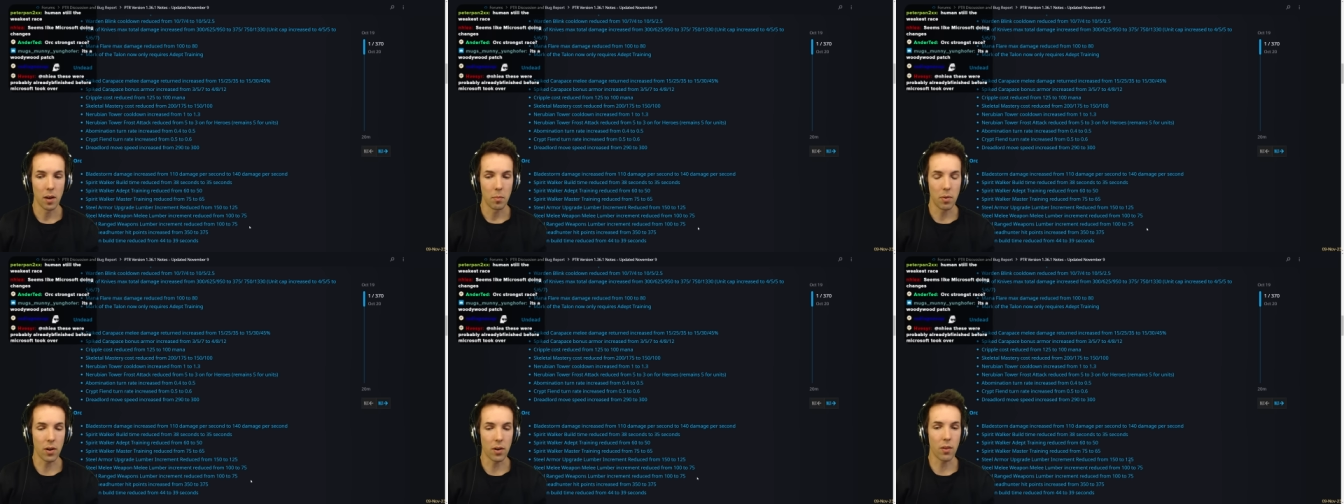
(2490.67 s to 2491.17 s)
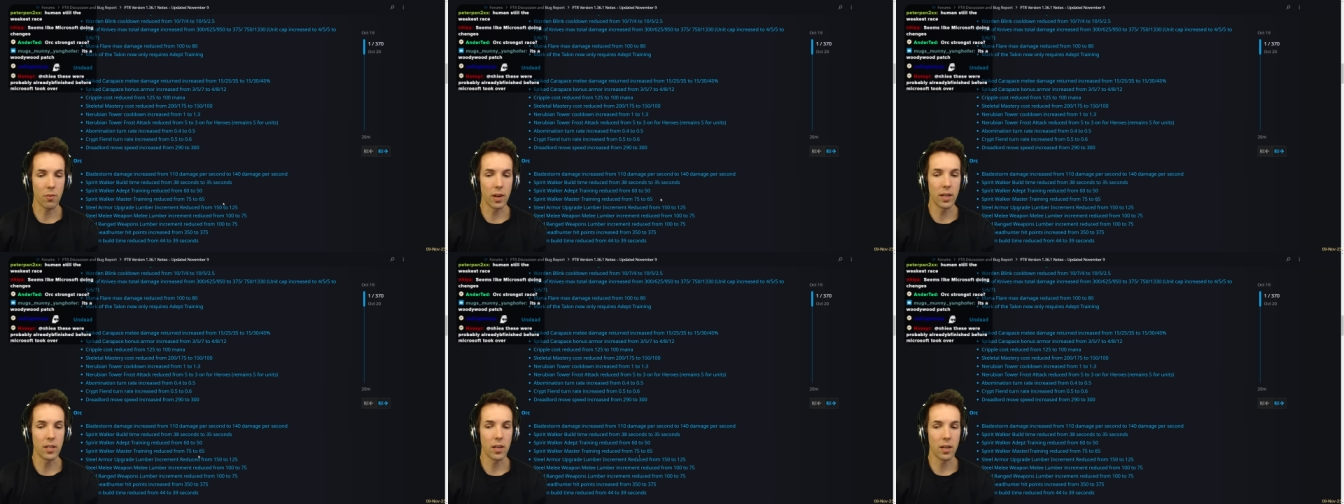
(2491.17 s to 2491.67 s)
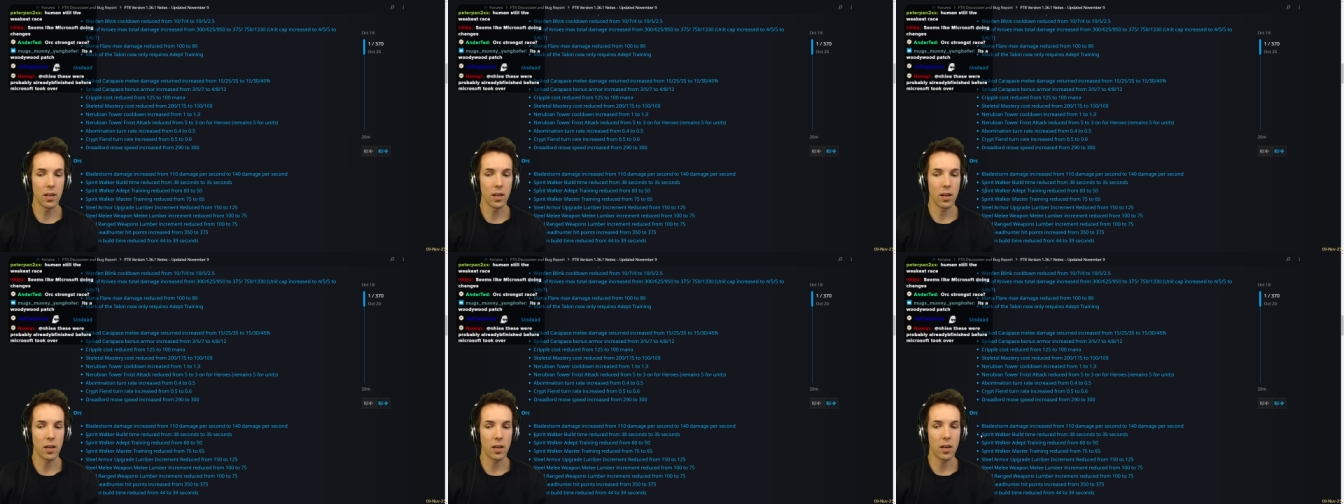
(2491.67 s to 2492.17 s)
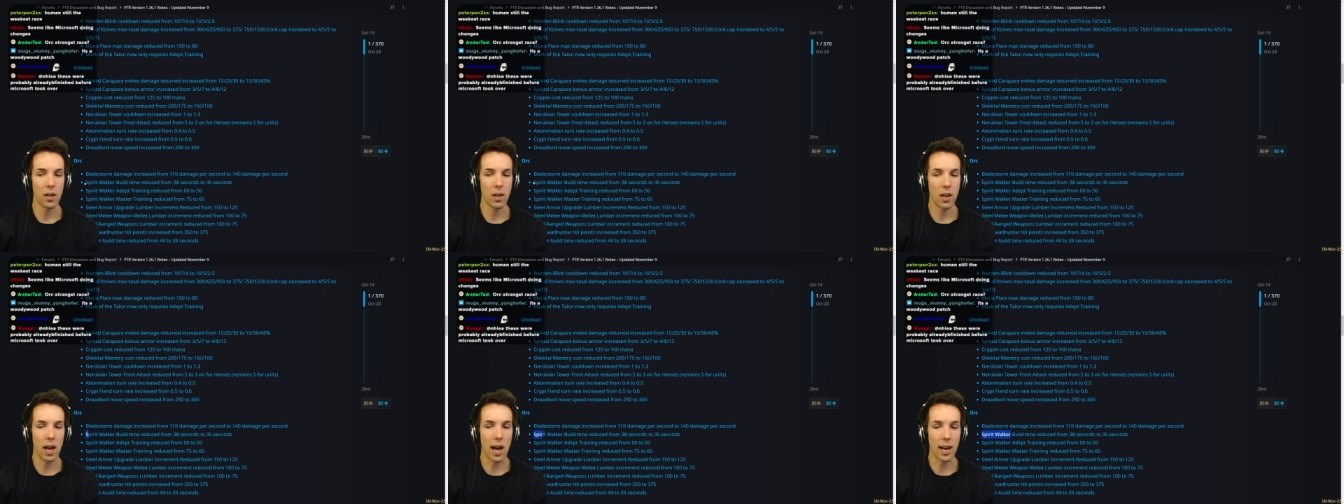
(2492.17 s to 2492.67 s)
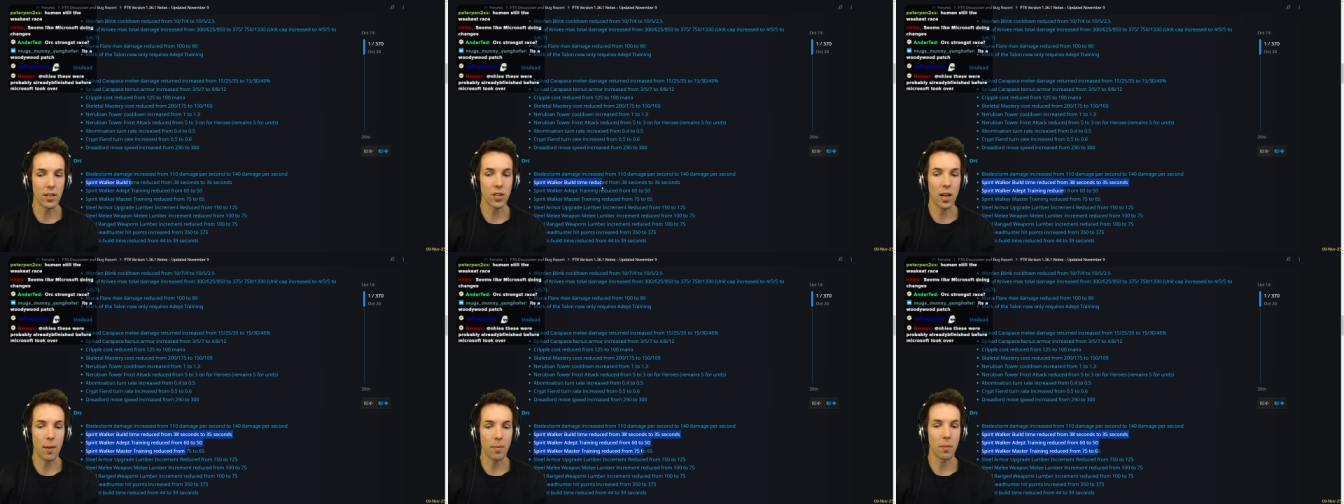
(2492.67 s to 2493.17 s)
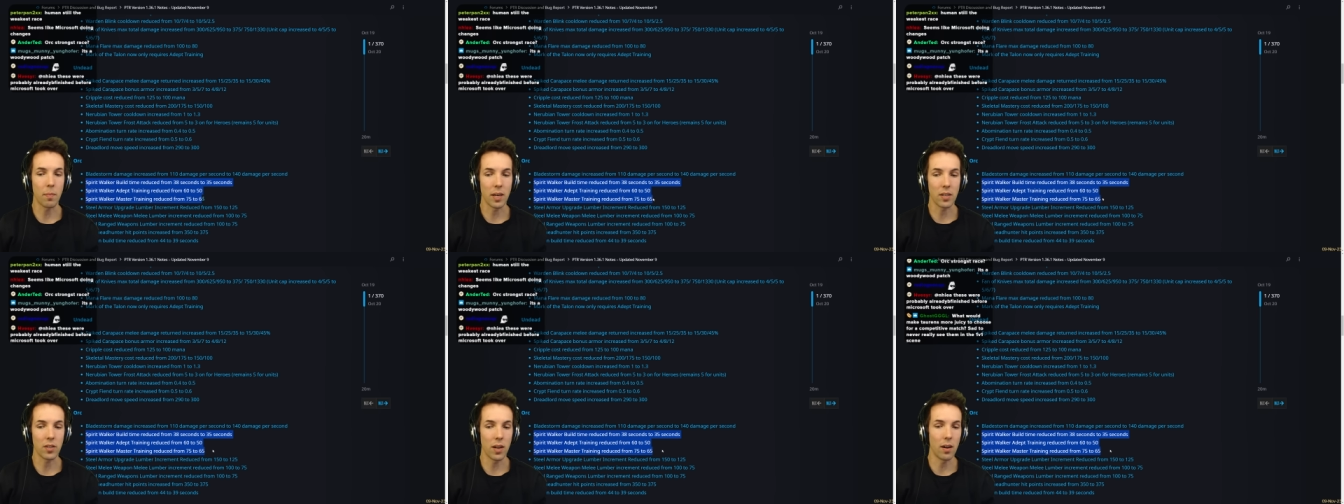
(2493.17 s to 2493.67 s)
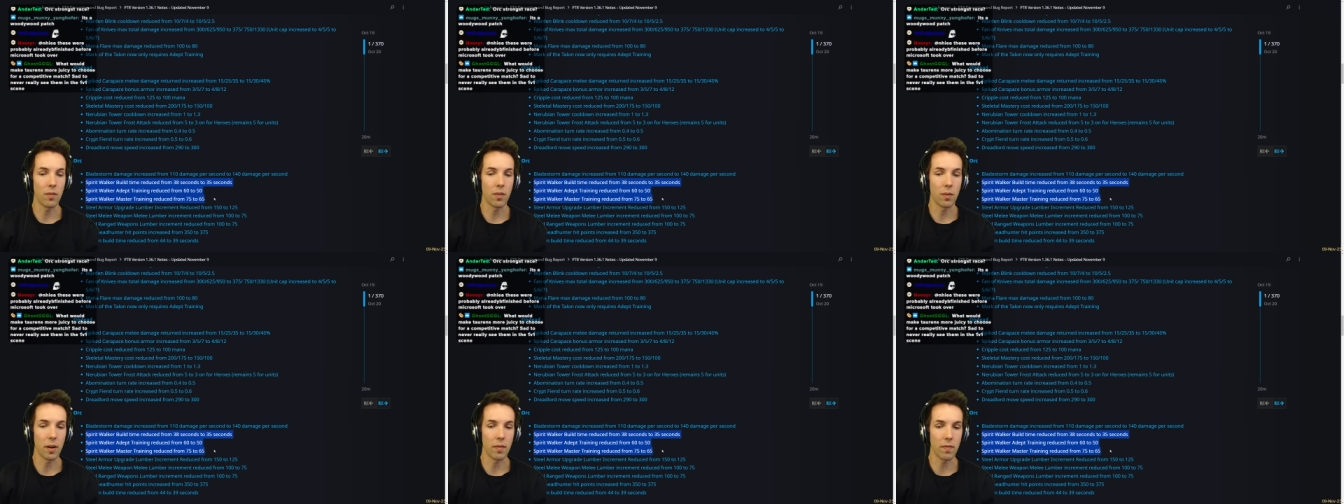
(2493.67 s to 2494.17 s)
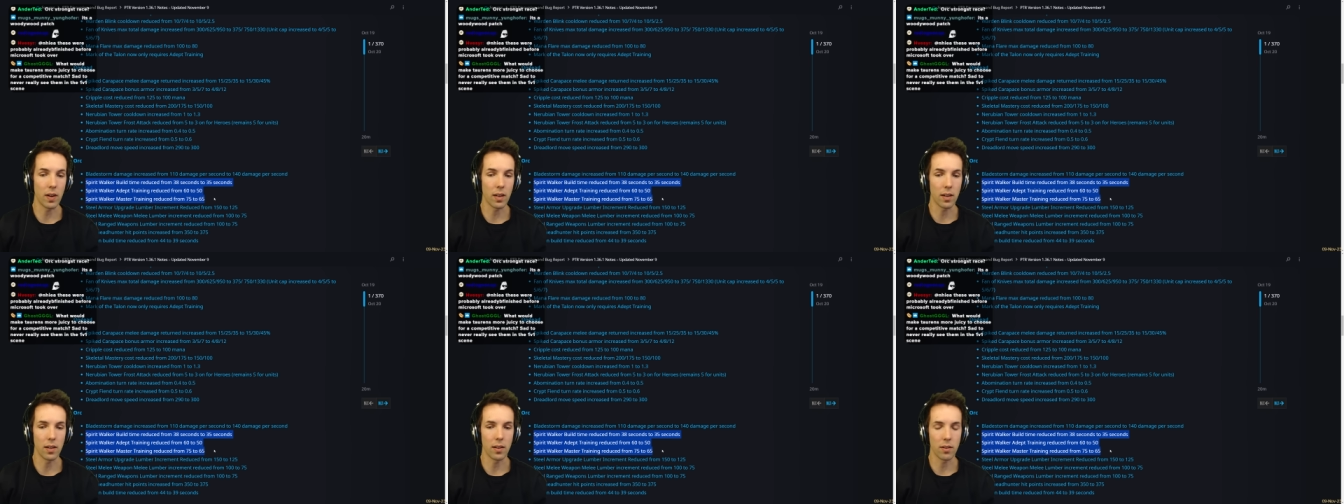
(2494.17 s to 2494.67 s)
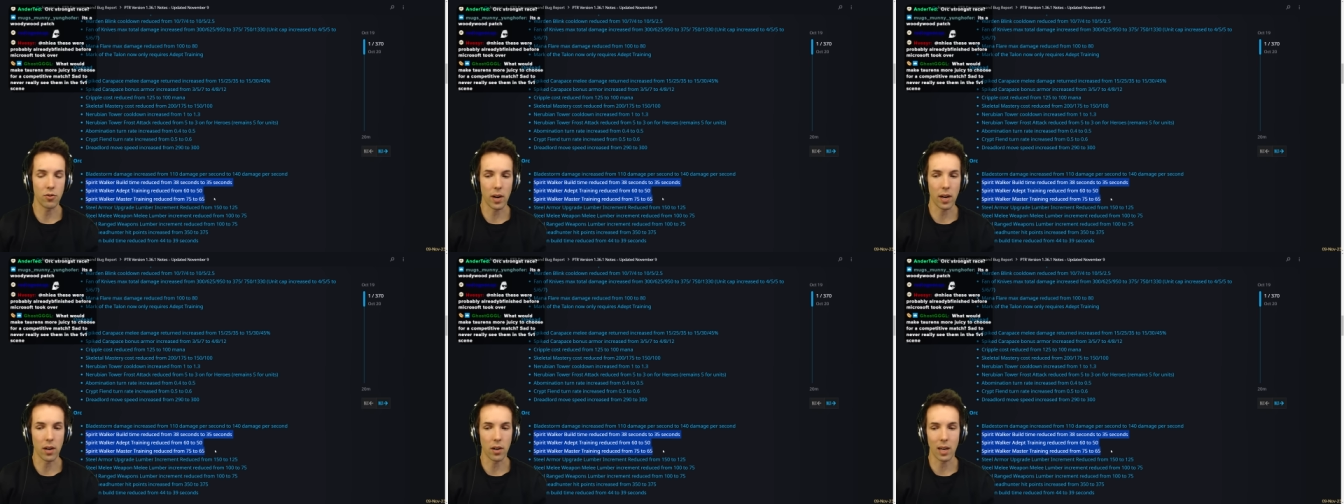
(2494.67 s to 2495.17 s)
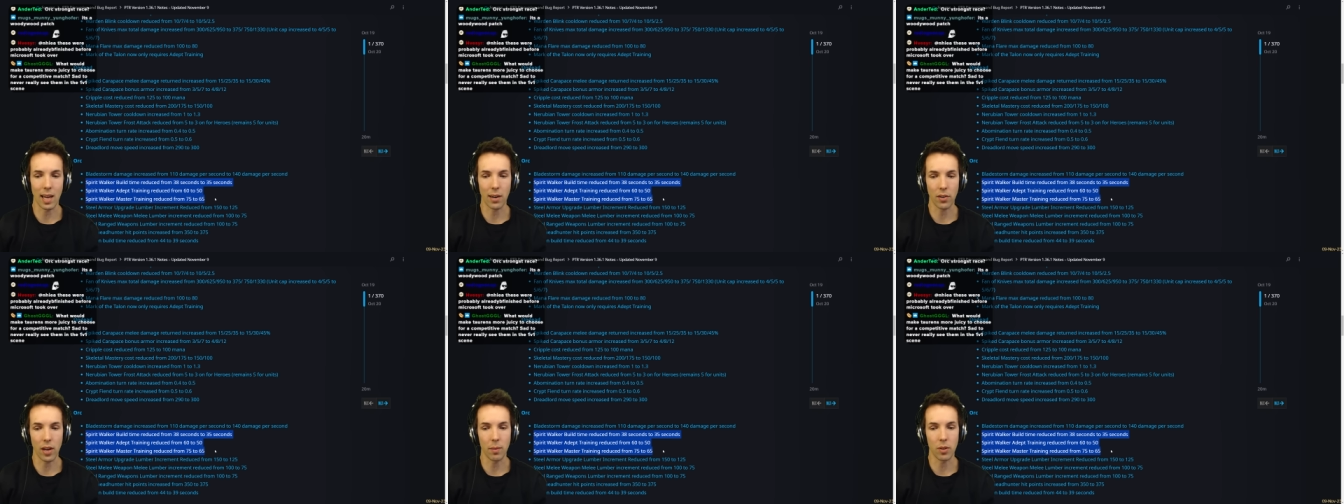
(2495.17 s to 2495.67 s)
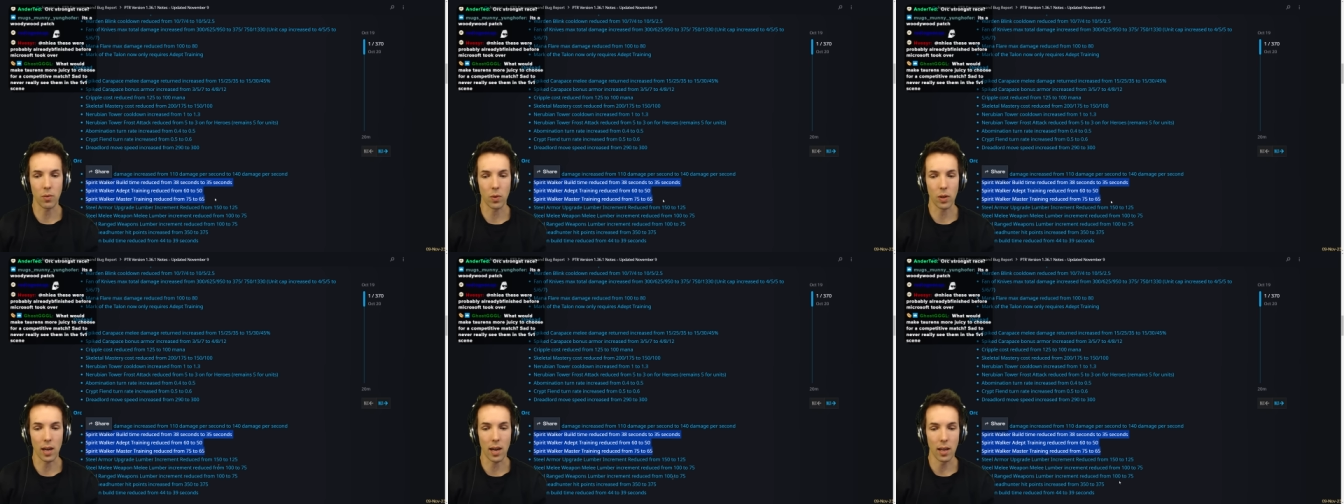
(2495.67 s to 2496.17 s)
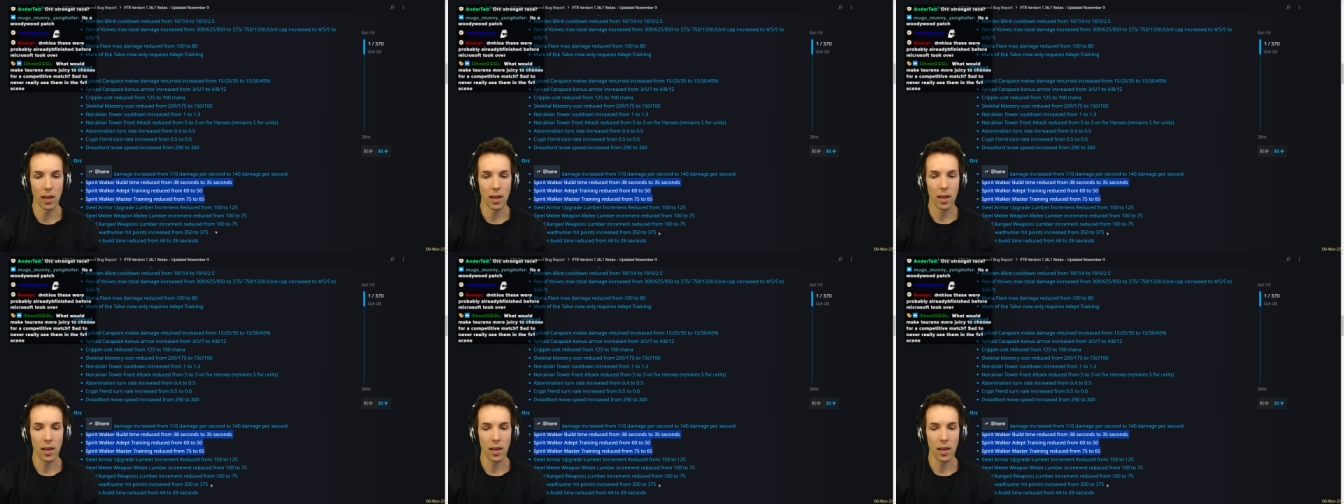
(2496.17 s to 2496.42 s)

Part of the reason I stopped it myself in my fun try-hard ladder games and whatnot